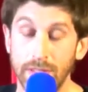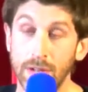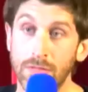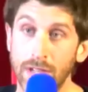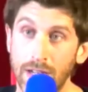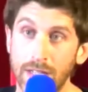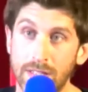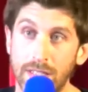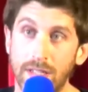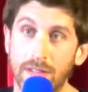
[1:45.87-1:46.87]

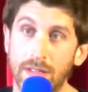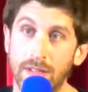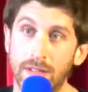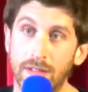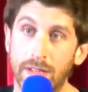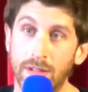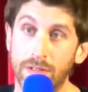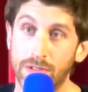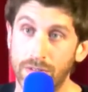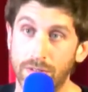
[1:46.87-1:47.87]
reality, and they're not
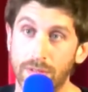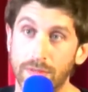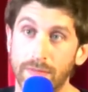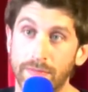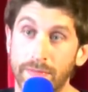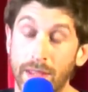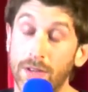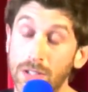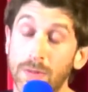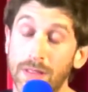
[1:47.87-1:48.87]
the truth. And
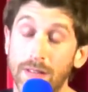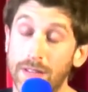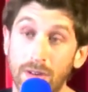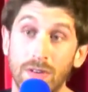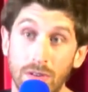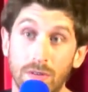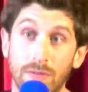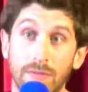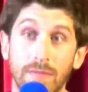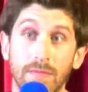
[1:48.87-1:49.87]
ultimately, they're not
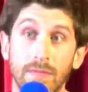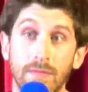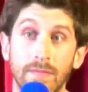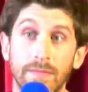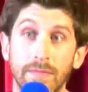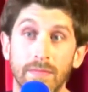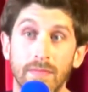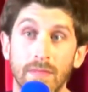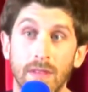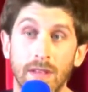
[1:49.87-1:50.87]
you.
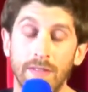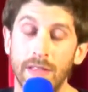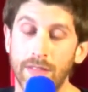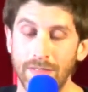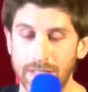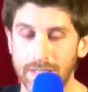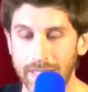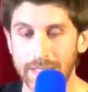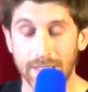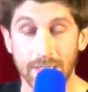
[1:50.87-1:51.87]
And I think this is
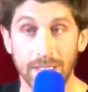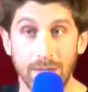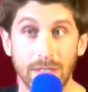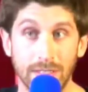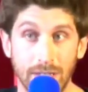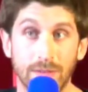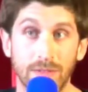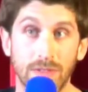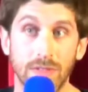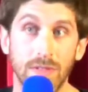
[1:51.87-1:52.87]
easier to see with
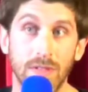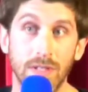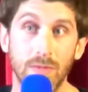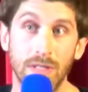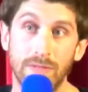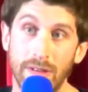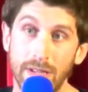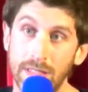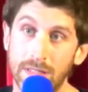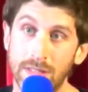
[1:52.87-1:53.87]
sounds. It's very
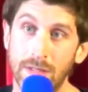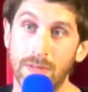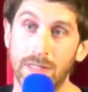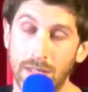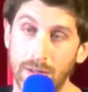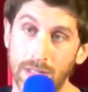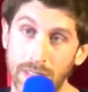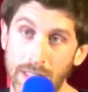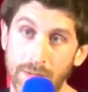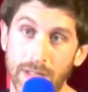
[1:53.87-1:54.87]
easy to see with you're
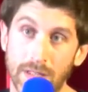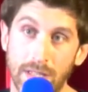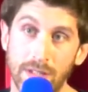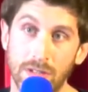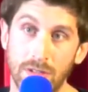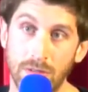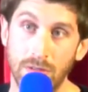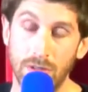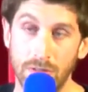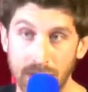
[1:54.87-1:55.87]
sitting there in meditation.
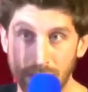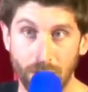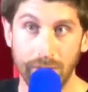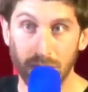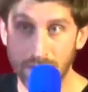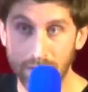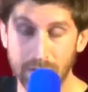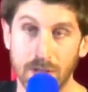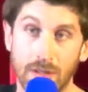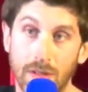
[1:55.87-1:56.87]
You know the sounds
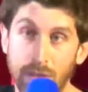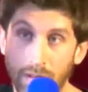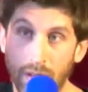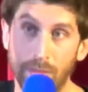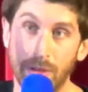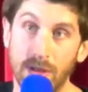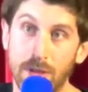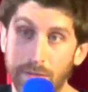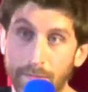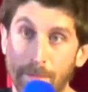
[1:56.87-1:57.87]
just come and go.